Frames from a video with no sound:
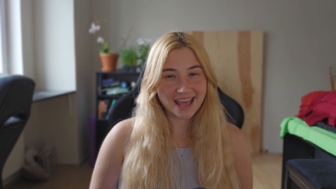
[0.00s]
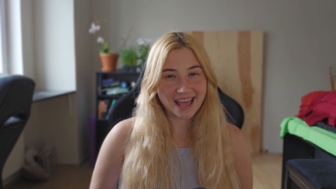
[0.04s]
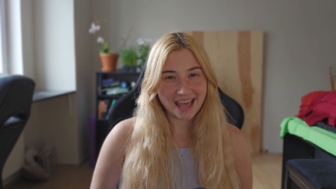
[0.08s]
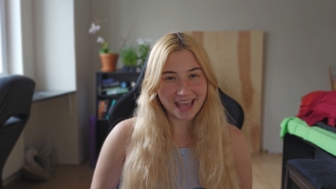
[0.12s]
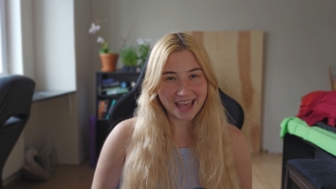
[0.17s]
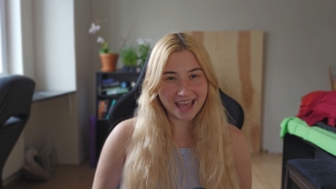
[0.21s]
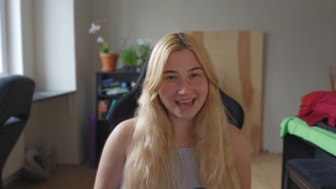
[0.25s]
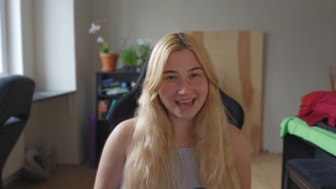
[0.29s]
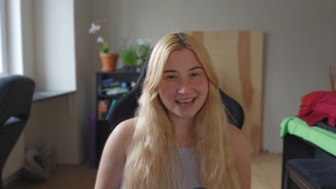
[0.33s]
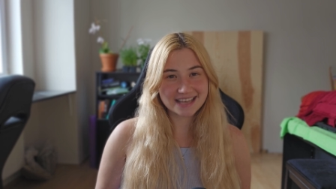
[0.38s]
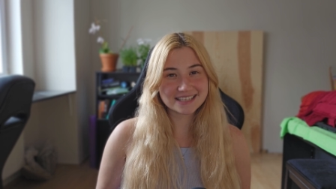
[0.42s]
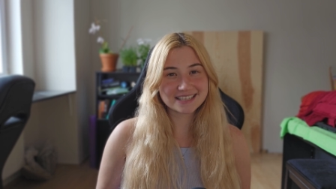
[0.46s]

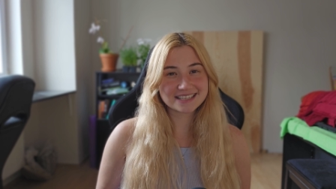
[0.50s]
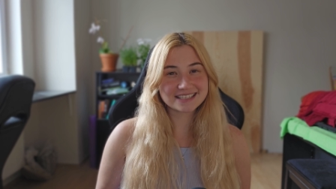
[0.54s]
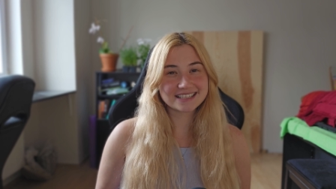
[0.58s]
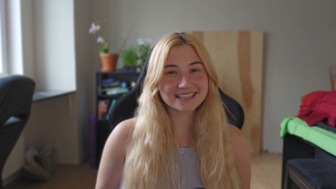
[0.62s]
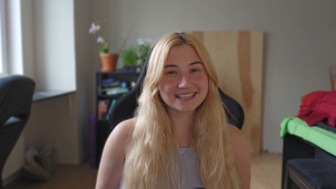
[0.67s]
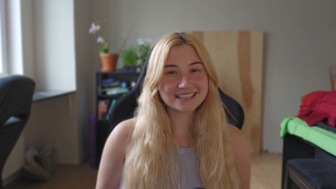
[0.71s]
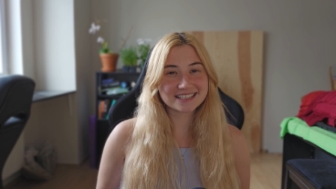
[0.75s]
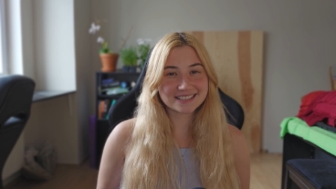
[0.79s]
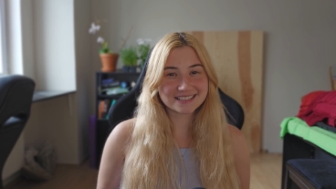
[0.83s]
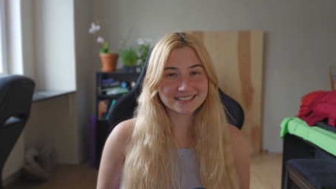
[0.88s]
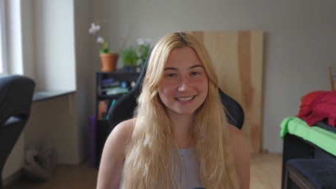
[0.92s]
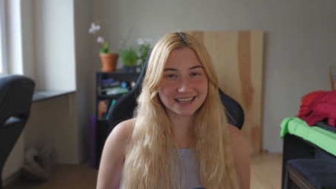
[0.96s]
And
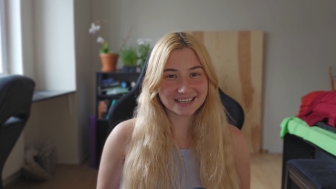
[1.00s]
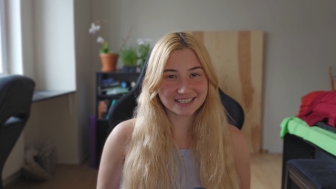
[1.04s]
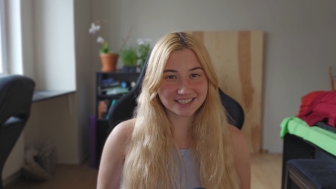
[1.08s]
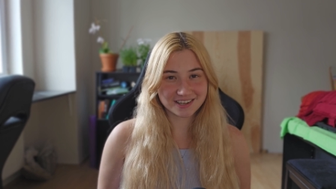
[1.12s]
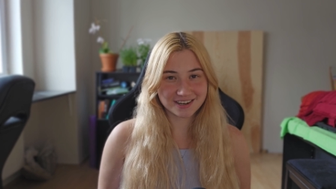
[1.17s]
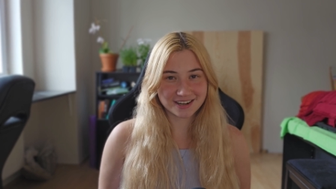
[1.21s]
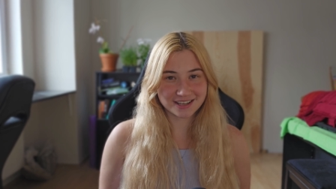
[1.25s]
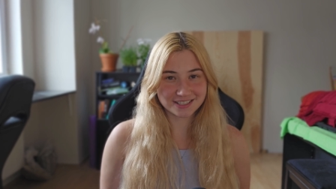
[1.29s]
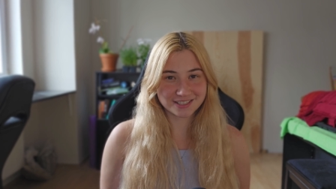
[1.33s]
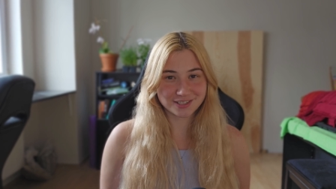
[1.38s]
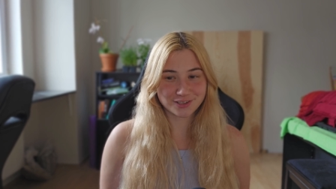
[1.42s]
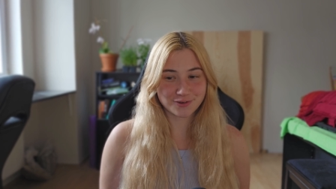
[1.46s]
this
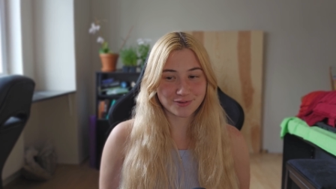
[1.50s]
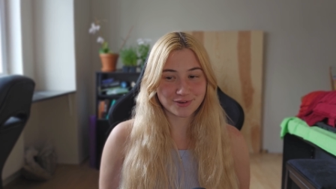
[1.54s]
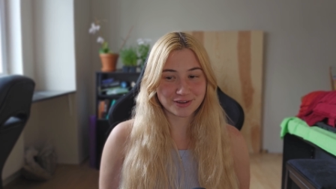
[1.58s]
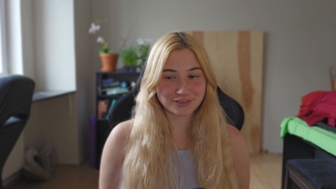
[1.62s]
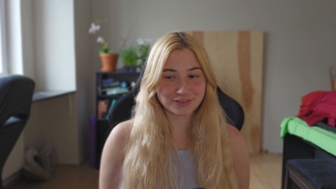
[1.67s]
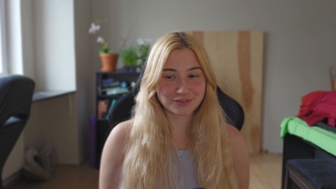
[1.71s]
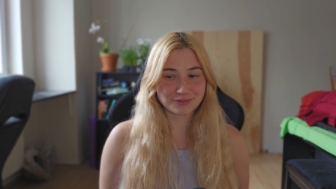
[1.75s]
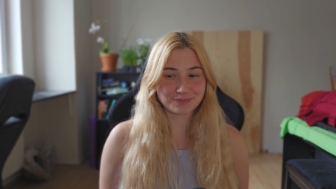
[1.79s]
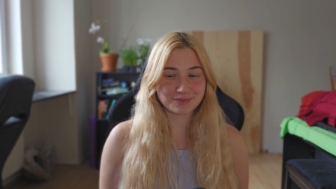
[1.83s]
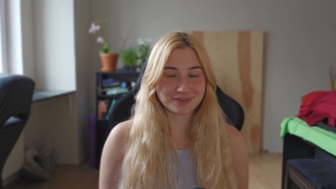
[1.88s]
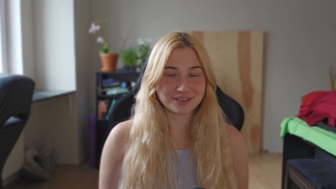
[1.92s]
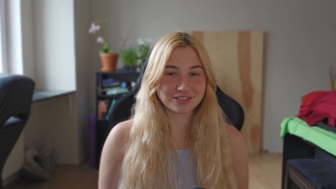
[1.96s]
section is going
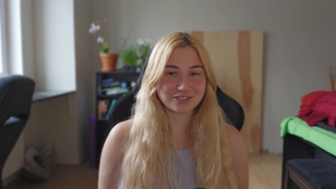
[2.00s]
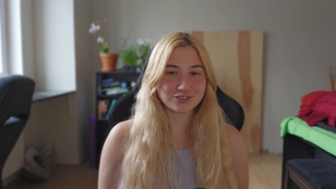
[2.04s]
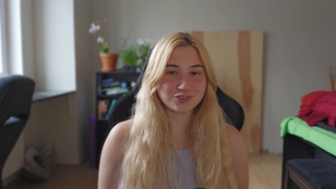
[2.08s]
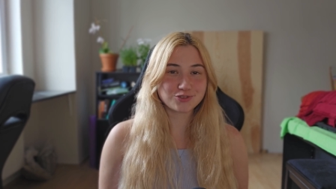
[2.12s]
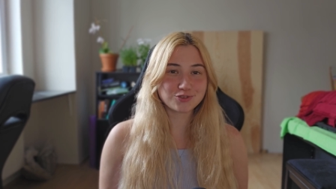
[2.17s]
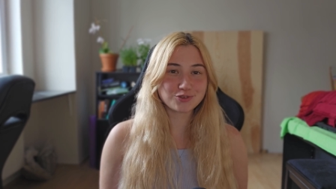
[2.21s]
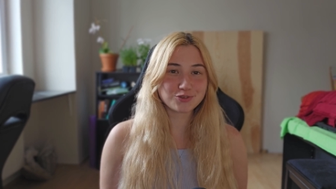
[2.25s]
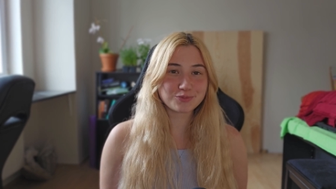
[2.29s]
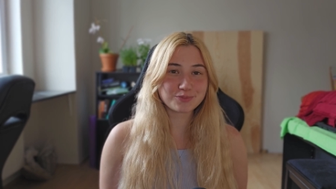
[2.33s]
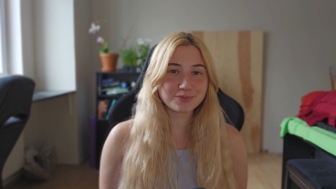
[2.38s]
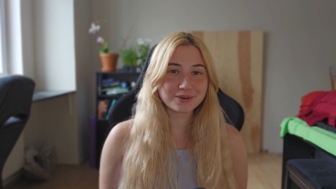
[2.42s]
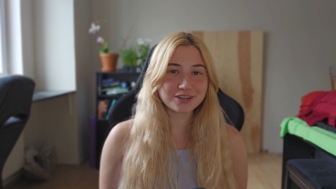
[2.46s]
to be
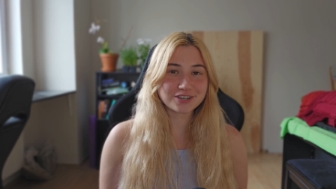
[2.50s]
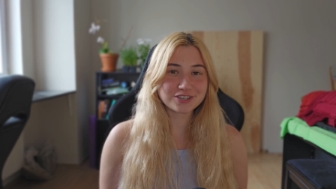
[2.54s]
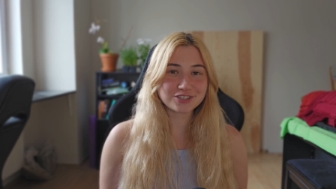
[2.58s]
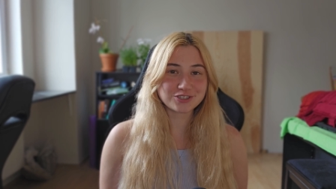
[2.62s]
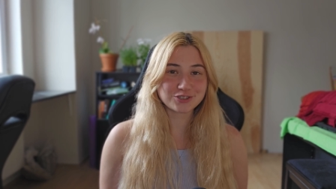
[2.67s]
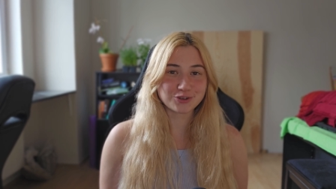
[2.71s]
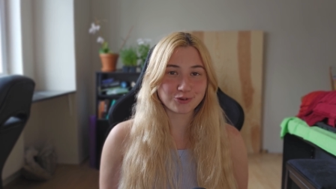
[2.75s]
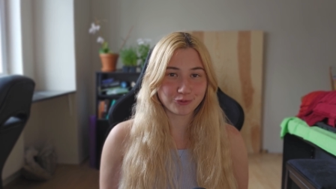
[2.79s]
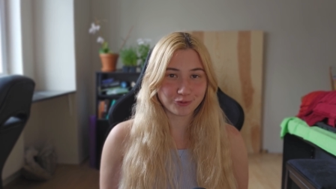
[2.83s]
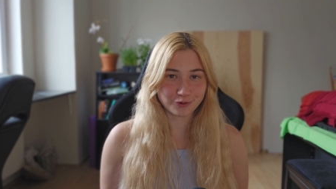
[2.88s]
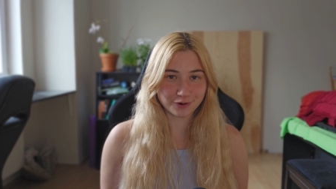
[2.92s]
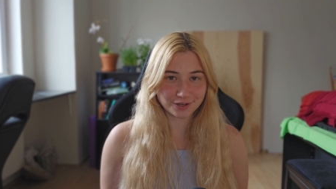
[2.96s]
super
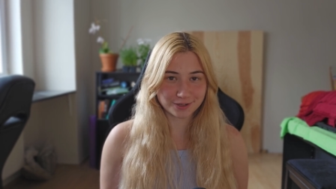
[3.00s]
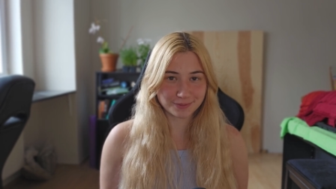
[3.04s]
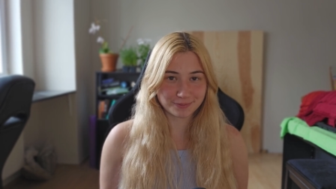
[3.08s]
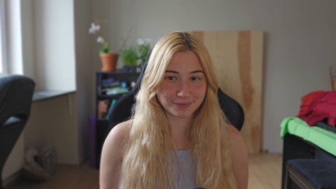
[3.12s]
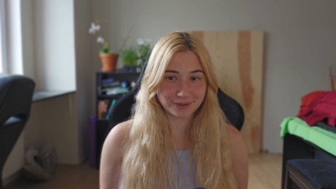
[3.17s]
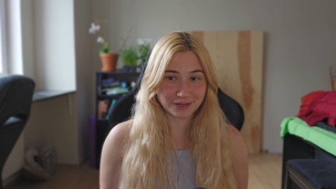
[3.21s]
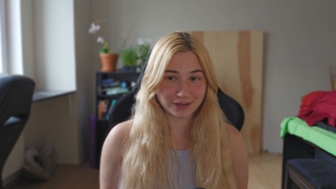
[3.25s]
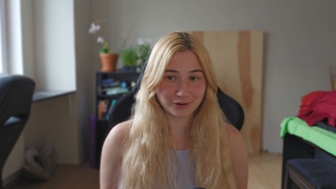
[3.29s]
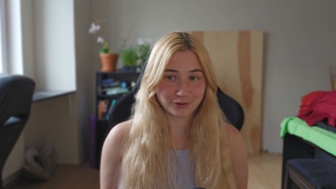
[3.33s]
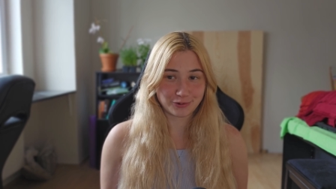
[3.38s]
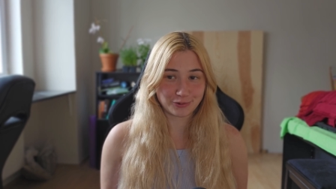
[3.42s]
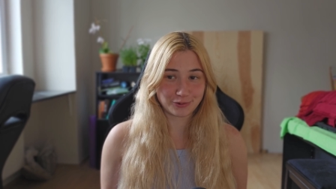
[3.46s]
short
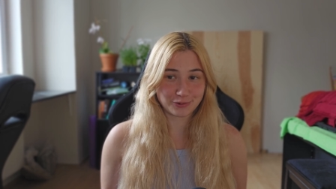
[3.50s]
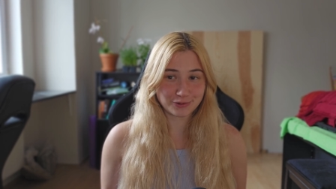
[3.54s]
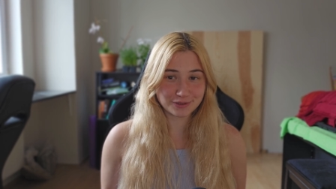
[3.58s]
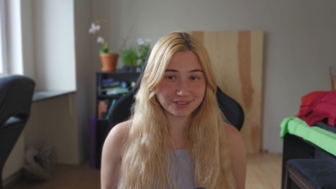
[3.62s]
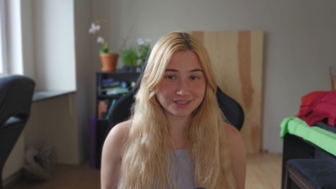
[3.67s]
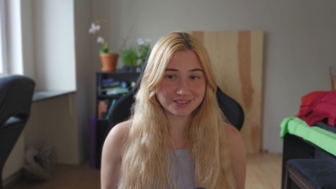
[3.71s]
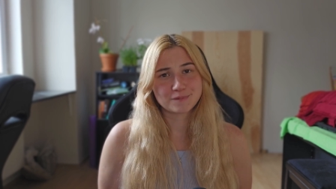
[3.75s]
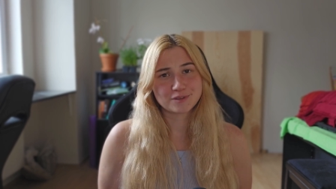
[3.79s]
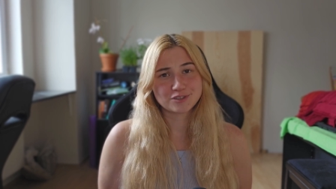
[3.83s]
because,